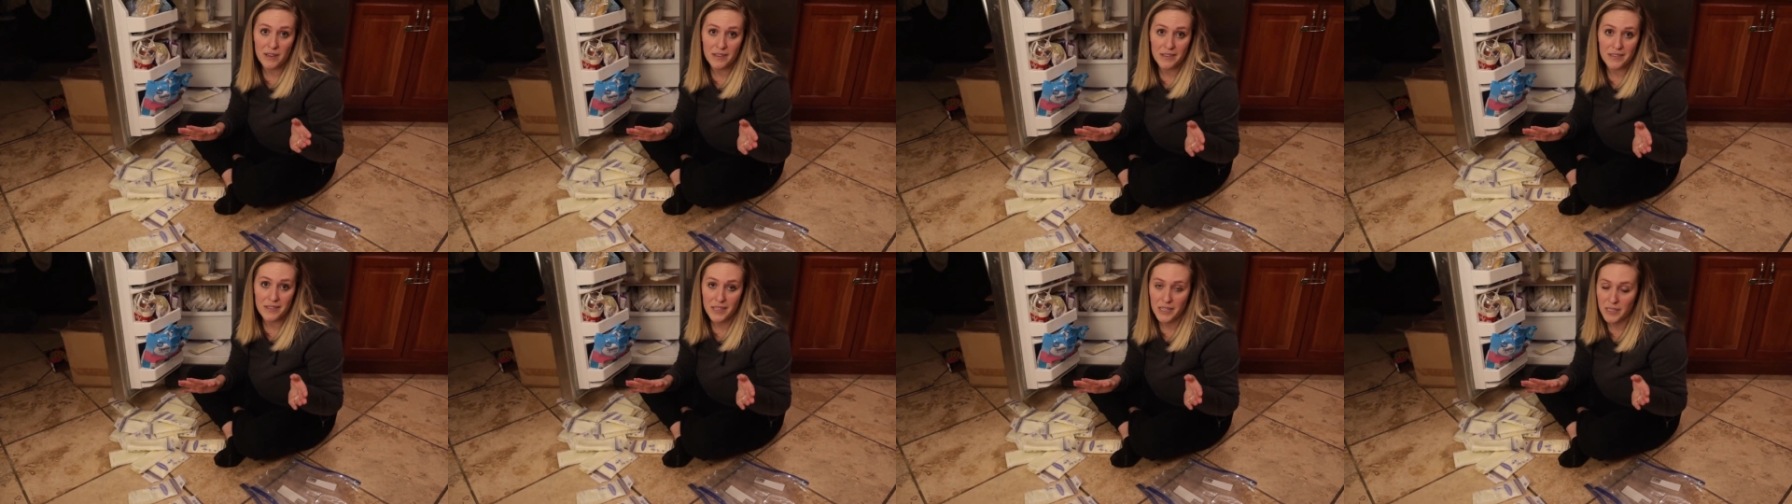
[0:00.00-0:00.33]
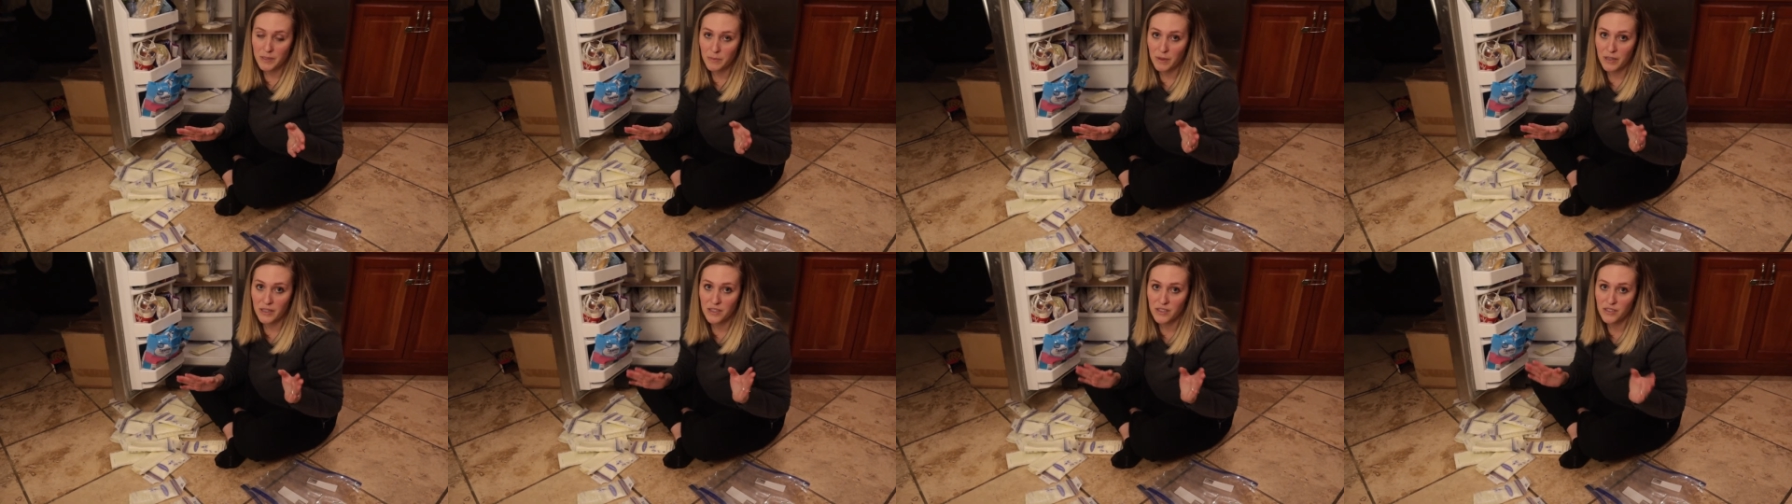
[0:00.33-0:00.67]
is
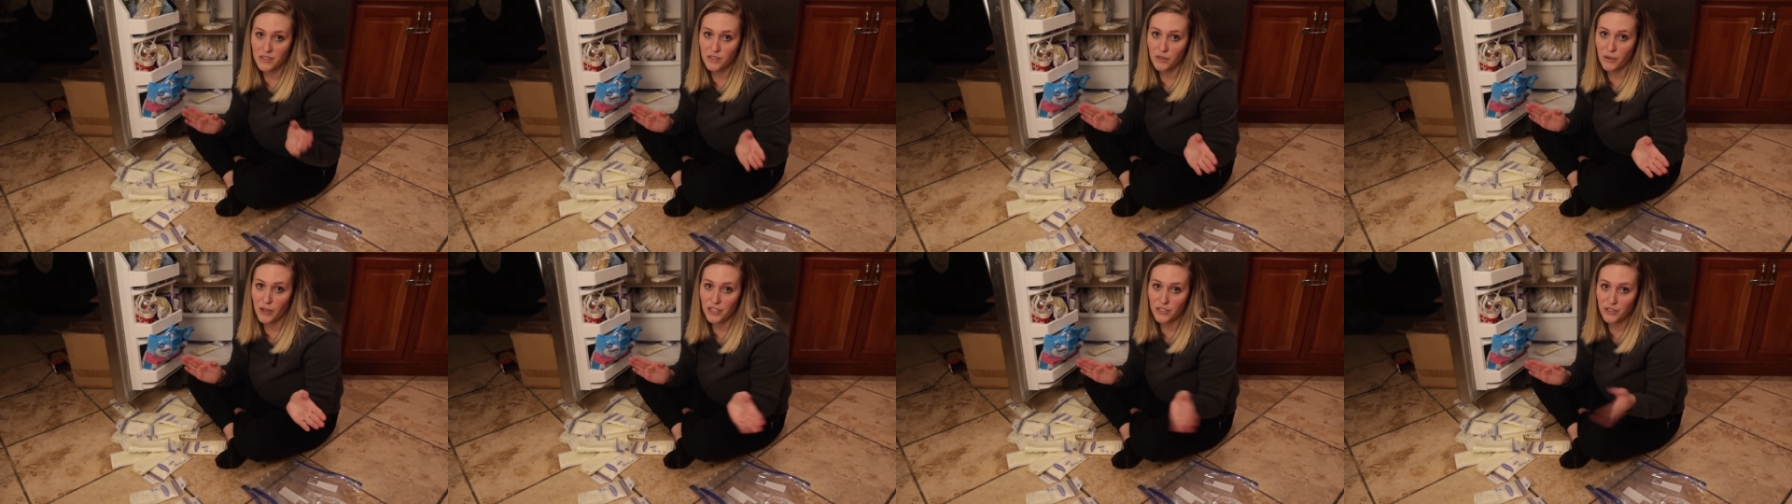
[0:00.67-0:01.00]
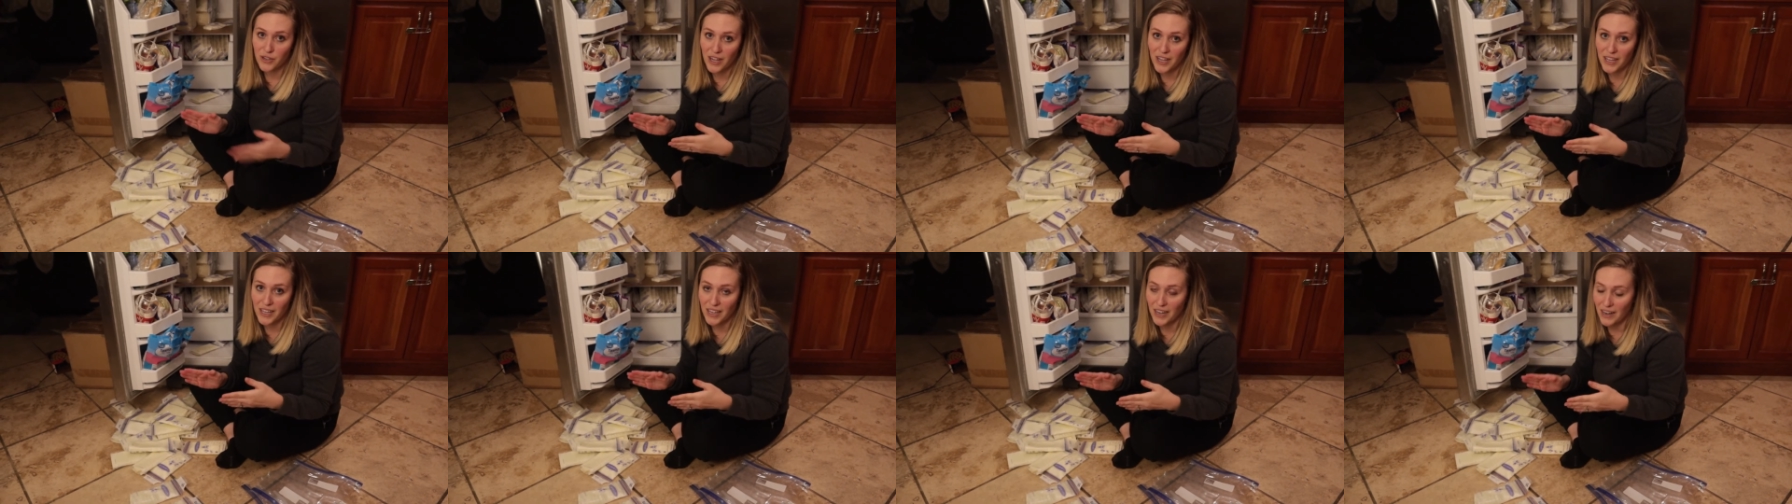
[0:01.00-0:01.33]
6 months. So I
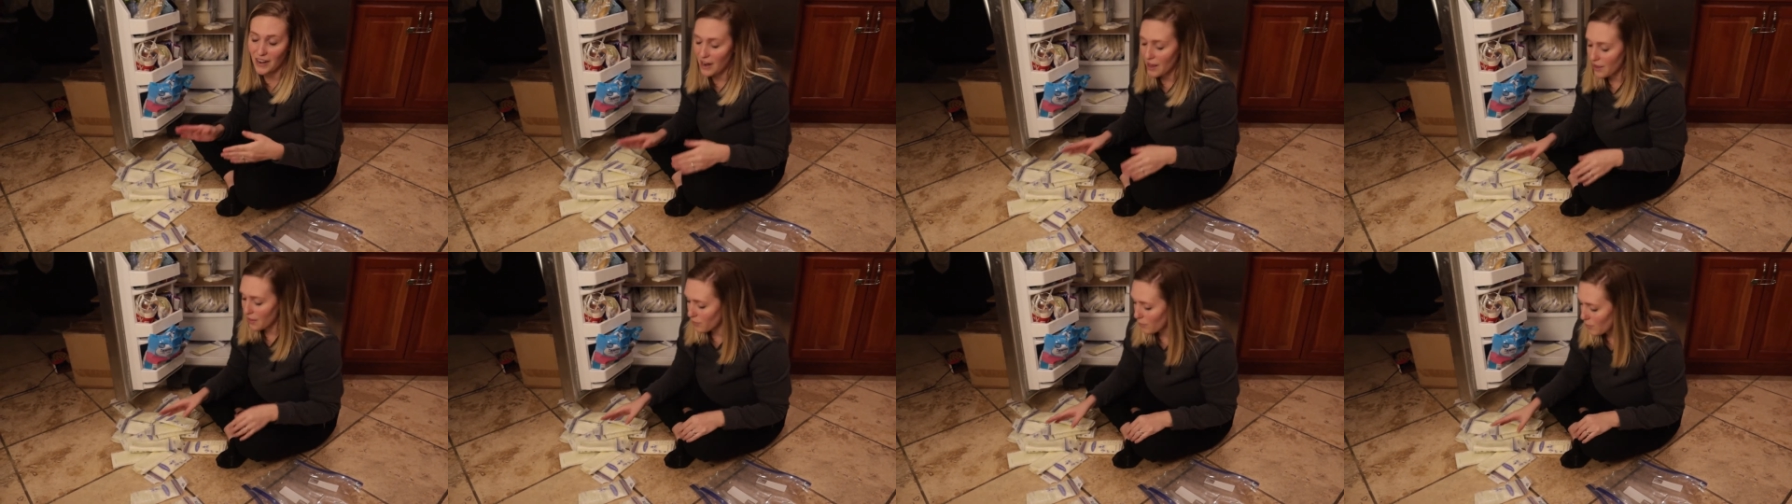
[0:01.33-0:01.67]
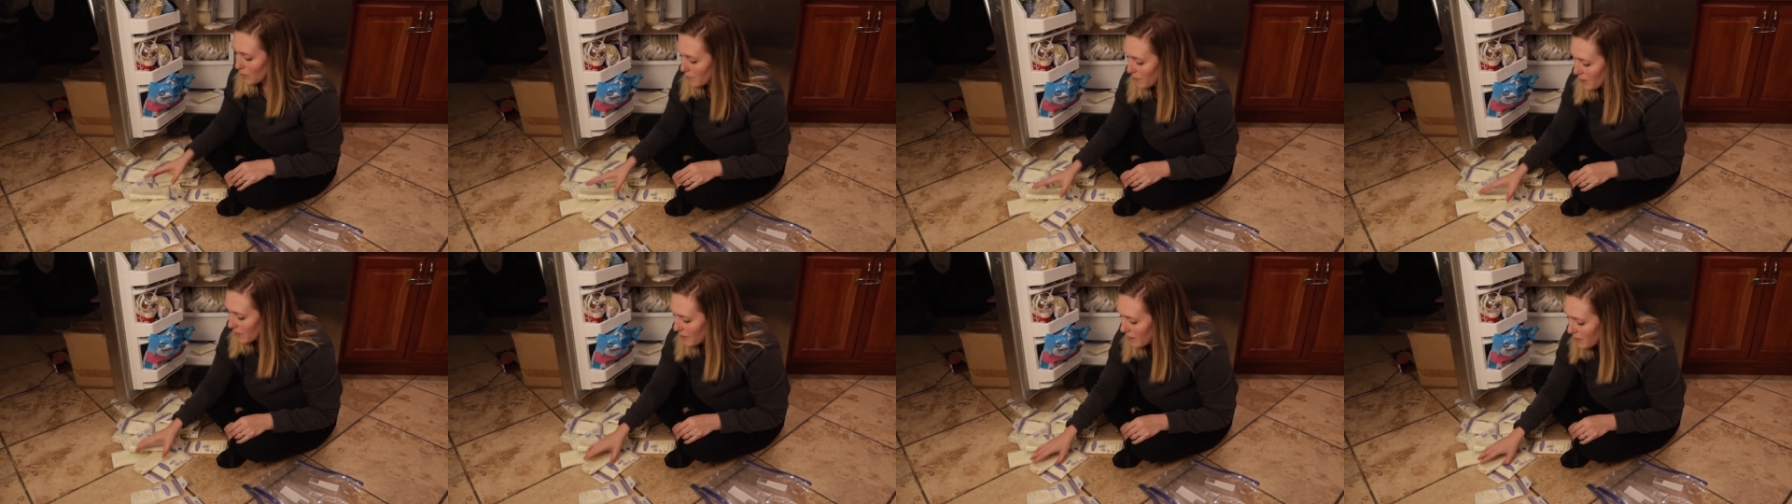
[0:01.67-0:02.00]
try and get it out of the
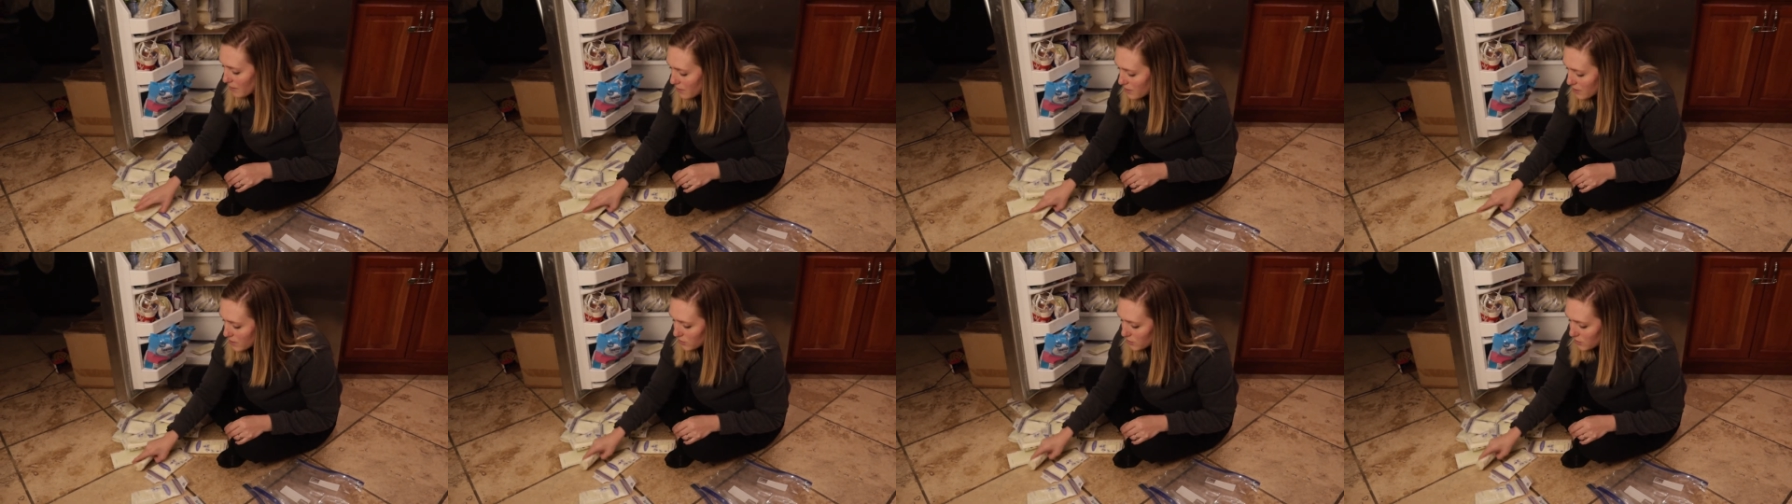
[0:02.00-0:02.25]
way by then.